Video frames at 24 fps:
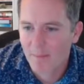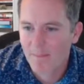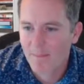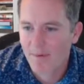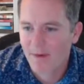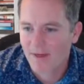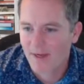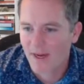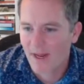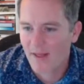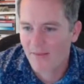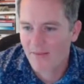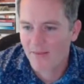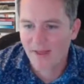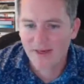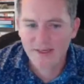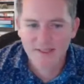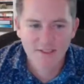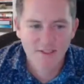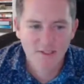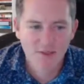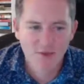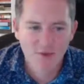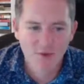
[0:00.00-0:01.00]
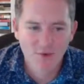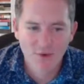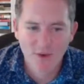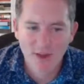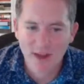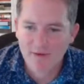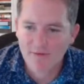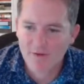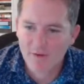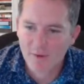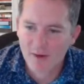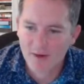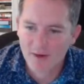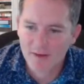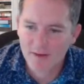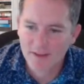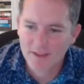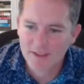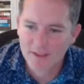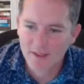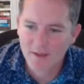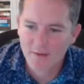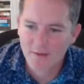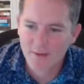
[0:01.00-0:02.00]
But yeah, thanks to everybody
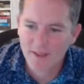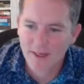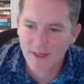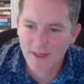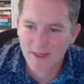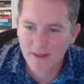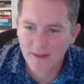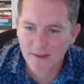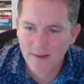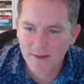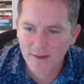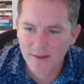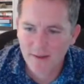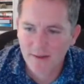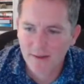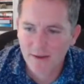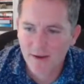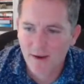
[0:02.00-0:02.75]
that tuned in.